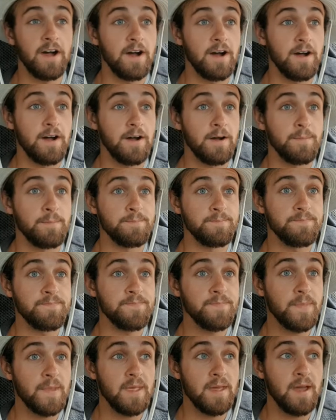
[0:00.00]
I'm
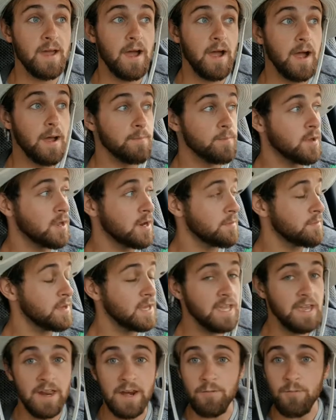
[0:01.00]
gonna
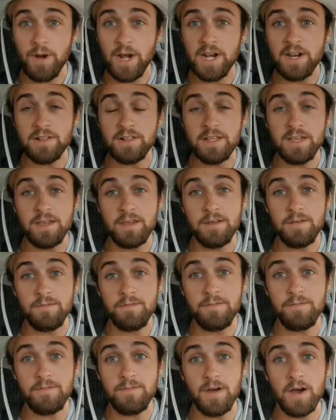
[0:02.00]
be getting ready to
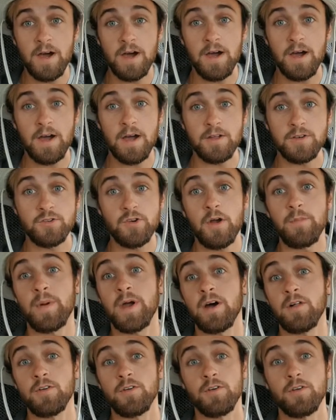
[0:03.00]
leave
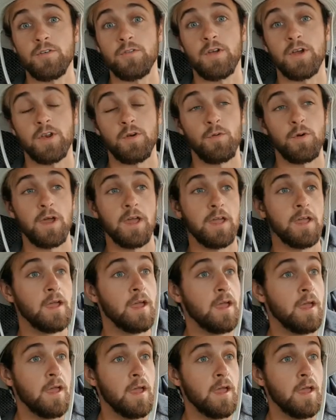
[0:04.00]
Drumheller right away,